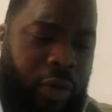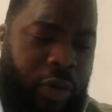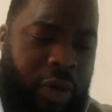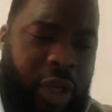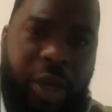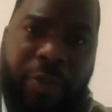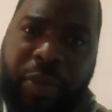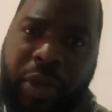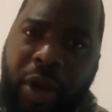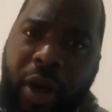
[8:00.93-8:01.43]
well,
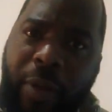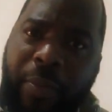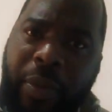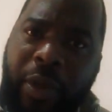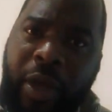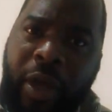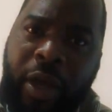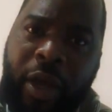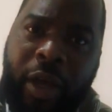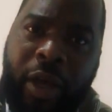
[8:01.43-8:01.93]
keep it
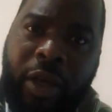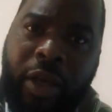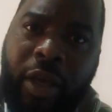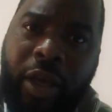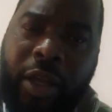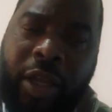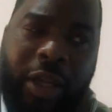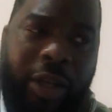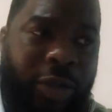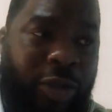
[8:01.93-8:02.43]
up.
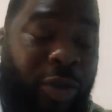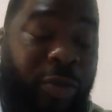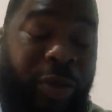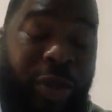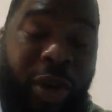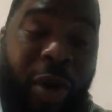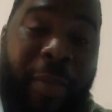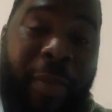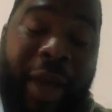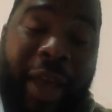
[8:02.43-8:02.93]
Yeah, and they told
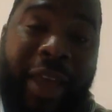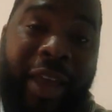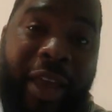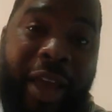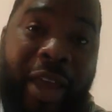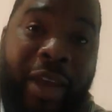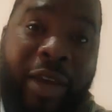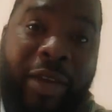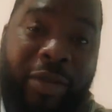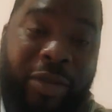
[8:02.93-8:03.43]
me to come back
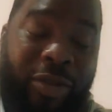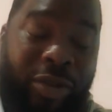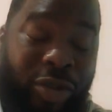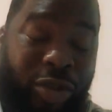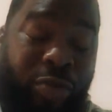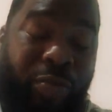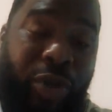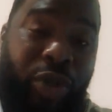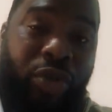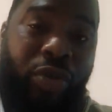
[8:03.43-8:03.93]
again,
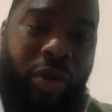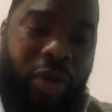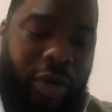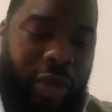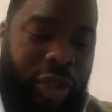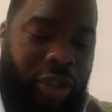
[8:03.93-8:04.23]
just to be sure.